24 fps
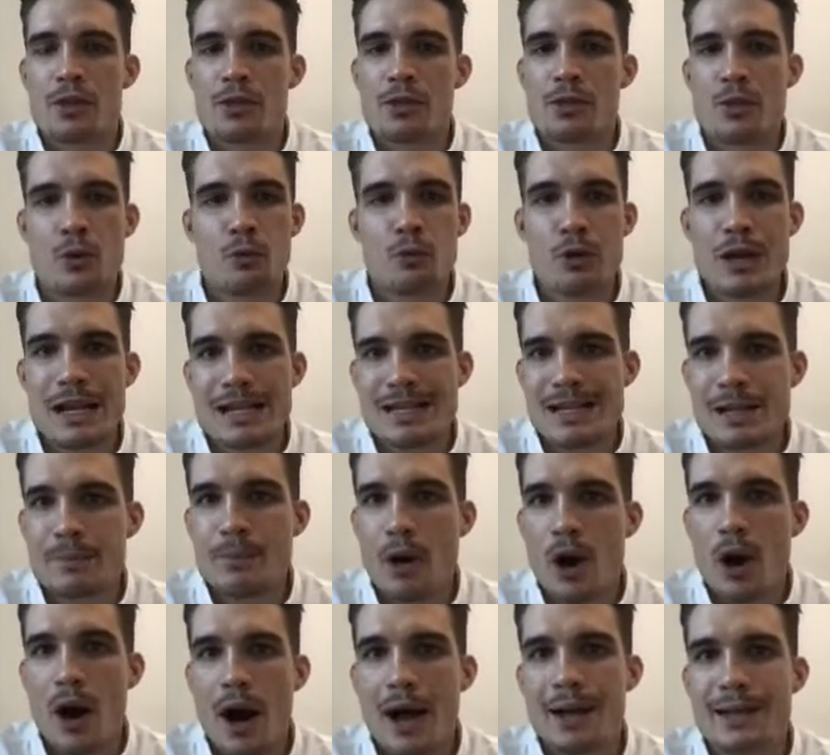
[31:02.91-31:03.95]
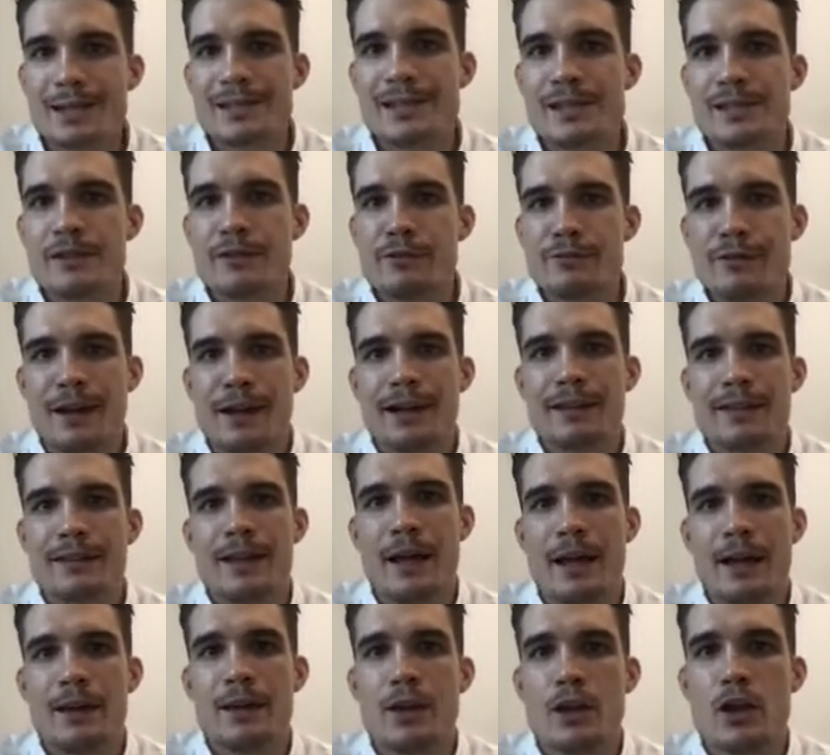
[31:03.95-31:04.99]
The reasoning behind this is the fact
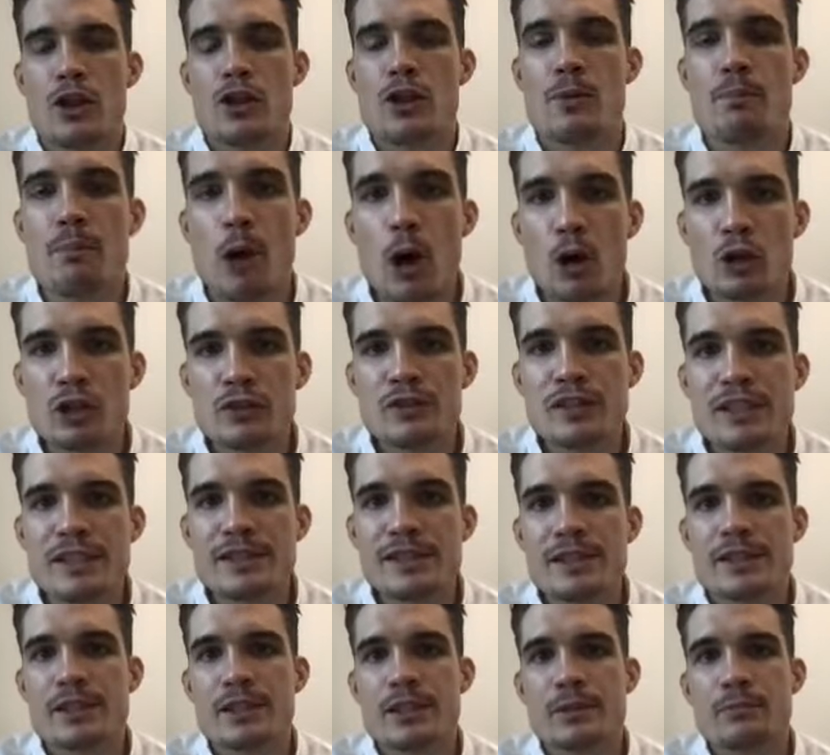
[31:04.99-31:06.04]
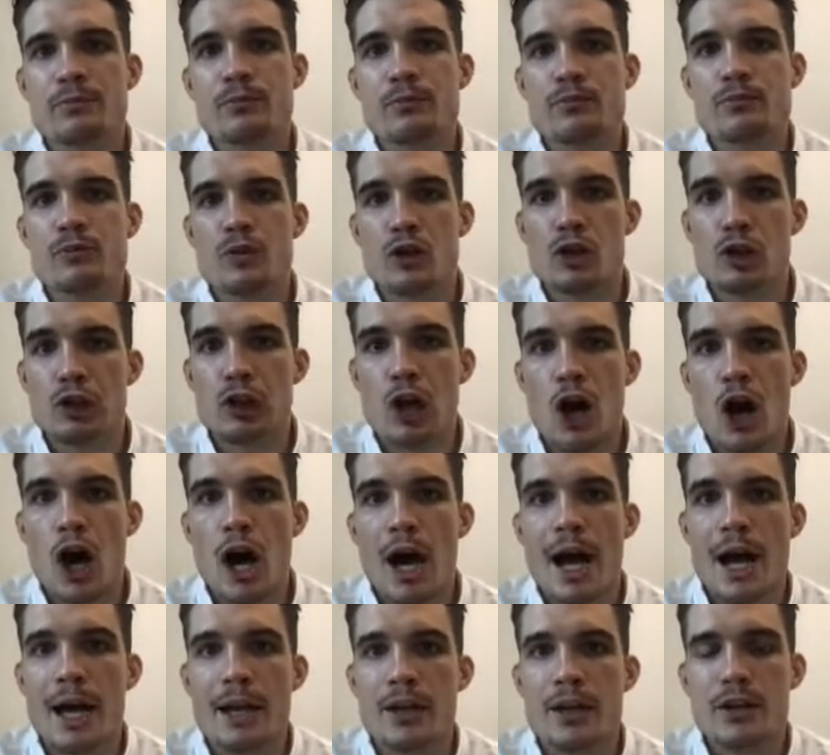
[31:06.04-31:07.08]
that the Bolshevik system
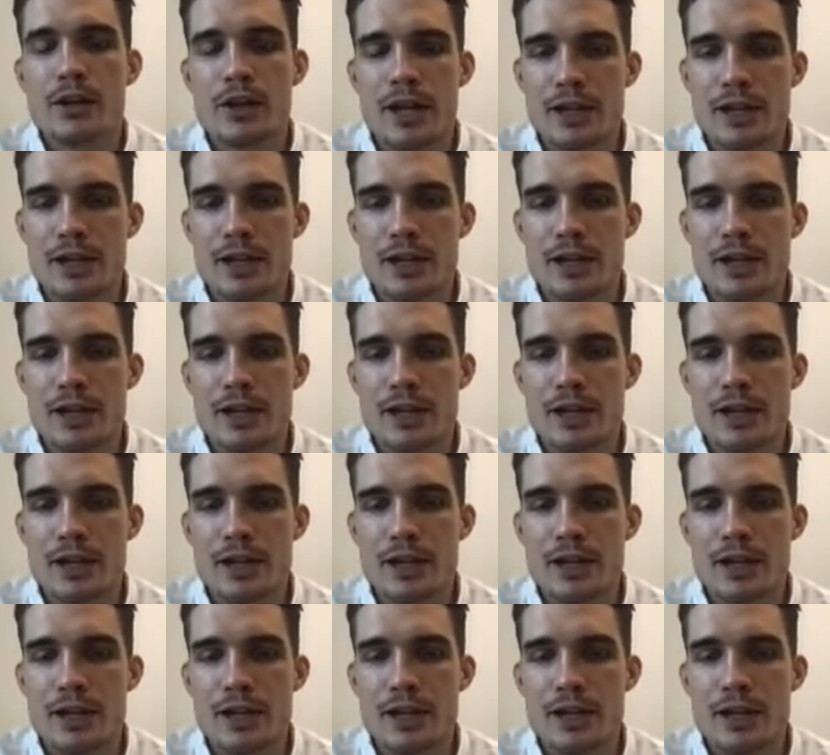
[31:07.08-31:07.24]
relied,